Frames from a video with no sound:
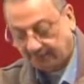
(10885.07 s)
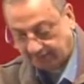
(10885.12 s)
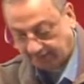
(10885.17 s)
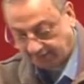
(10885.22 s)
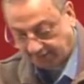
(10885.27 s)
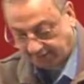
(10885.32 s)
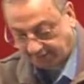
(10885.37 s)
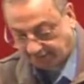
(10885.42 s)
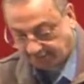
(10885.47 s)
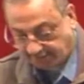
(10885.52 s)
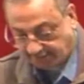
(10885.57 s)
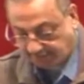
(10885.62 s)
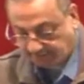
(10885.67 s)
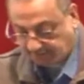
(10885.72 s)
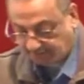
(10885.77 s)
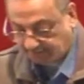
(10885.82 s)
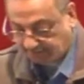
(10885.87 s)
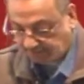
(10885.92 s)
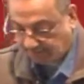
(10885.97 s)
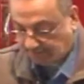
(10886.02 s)
In
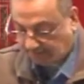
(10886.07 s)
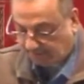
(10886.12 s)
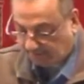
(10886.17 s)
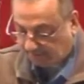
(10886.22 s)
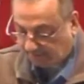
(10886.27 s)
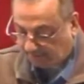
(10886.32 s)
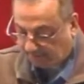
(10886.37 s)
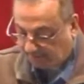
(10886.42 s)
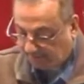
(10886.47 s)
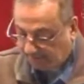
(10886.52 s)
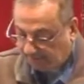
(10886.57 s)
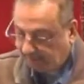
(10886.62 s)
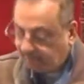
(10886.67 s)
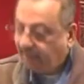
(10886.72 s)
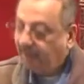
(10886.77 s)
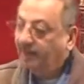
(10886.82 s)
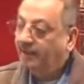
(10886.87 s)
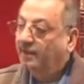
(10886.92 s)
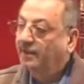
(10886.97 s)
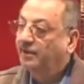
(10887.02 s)
this, read
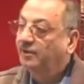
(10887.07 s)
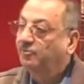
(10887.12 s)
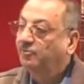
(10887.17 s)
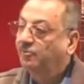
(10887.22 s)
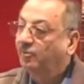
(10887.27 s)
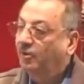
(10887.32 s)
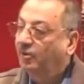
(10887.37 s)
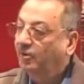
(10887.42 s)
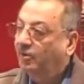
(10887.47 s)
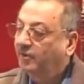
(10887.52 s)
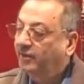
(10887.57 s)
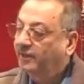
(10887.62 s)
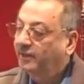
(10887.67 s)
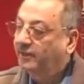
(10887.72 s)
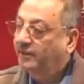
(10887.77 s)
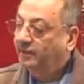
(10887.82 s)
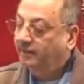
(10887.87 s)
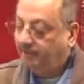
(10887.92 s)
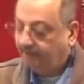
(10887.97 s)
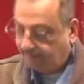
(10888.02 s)
the following